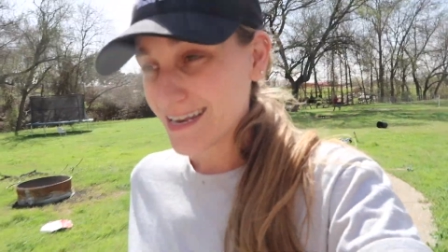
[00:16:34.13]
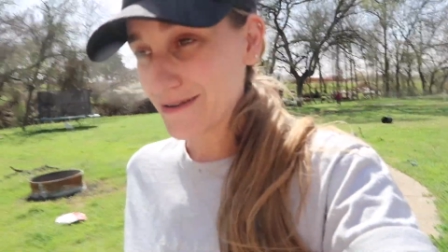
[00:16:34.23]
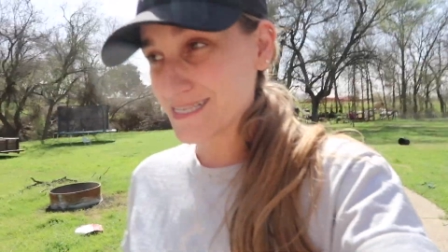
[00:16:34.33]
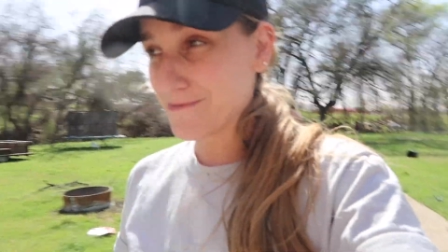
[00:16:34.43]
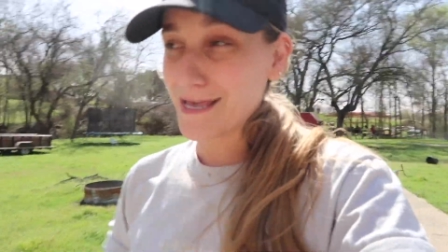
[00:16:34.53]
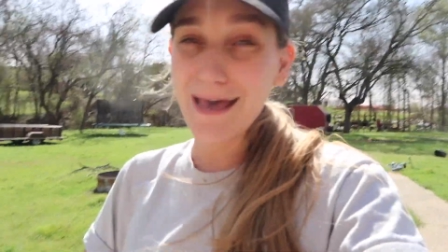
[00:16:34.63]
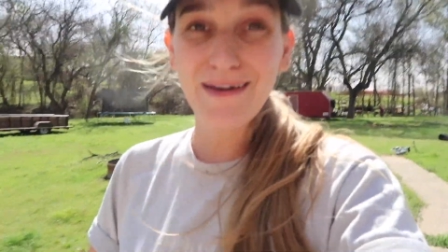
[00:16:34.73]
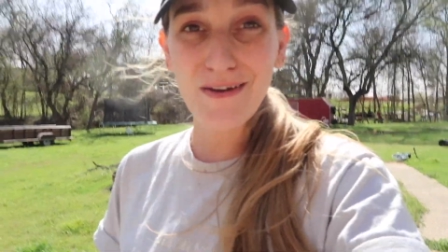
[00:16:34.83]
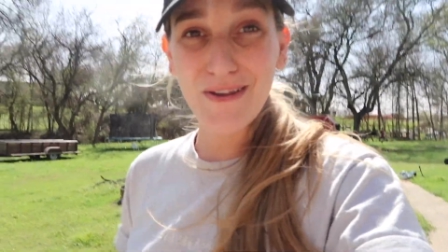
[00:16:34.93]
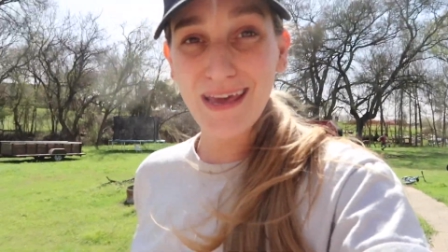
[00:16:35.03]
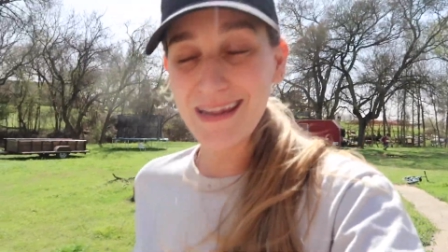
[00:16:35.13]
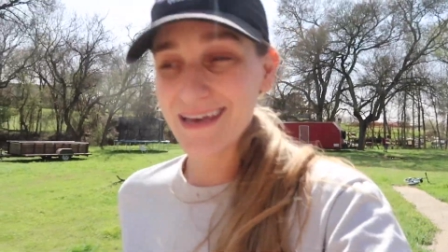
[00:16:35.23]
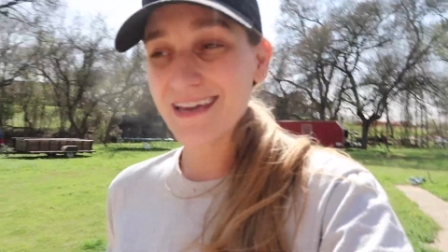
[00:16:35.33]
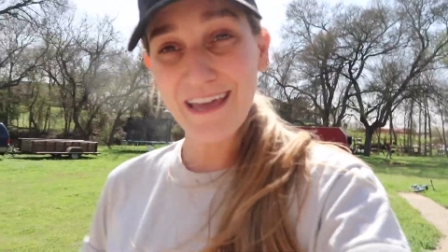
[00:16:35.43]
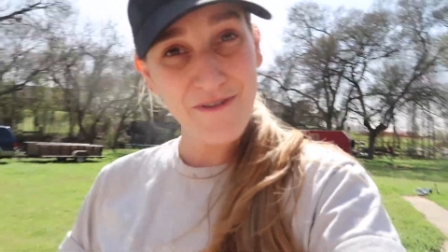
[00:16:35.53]
Now it's time to head on in,
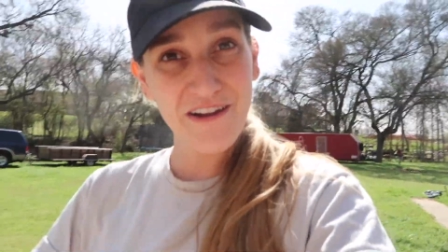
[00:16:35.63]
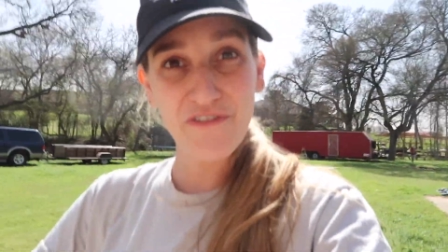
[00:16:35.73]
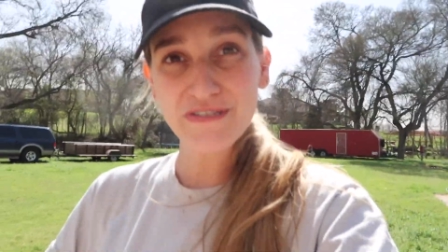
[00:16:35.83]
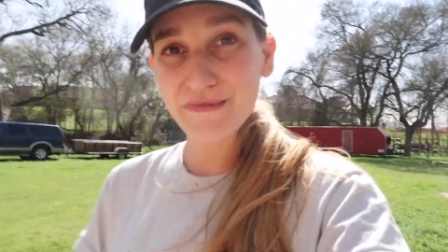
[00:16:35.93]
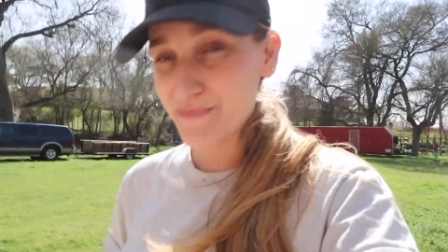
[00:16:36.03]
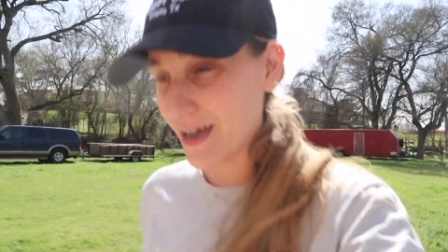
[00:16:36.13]
get ready for some